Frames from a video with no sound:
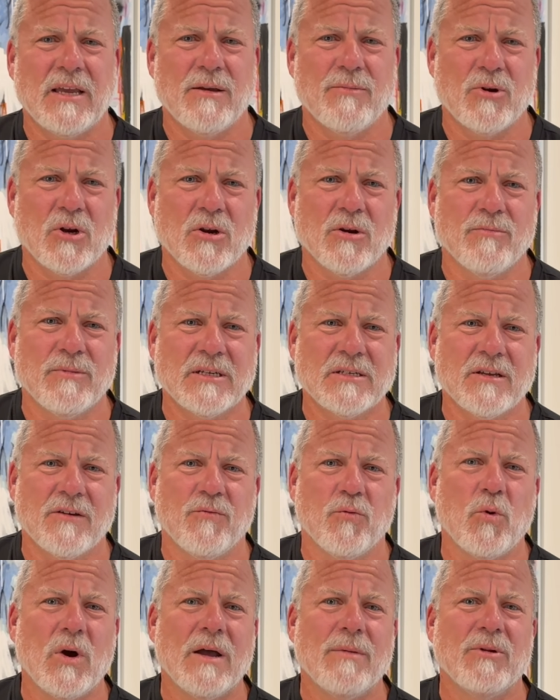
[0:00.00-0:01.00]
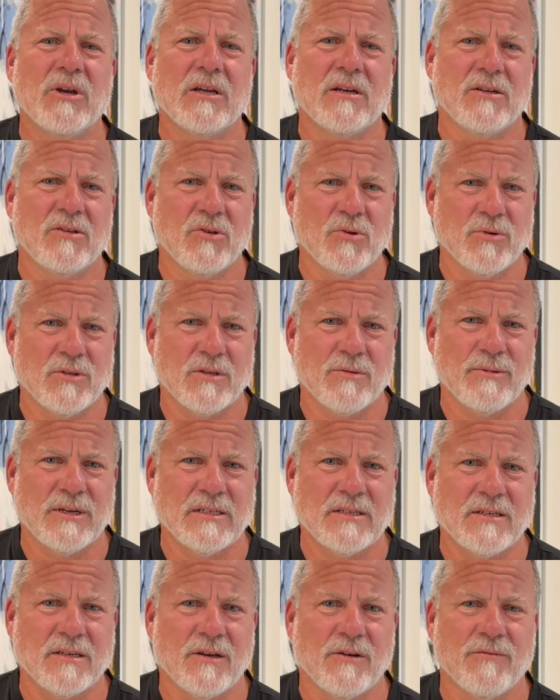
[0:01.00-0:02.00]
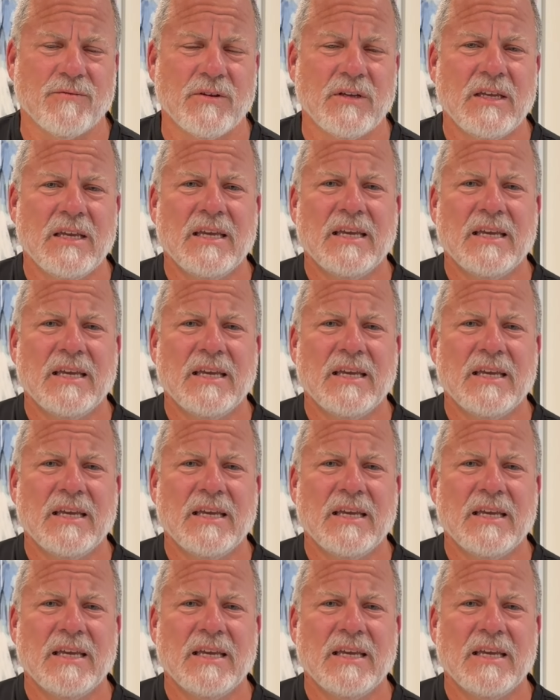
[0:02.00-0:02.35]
able to hurt myself, why am I gonna do it to myself?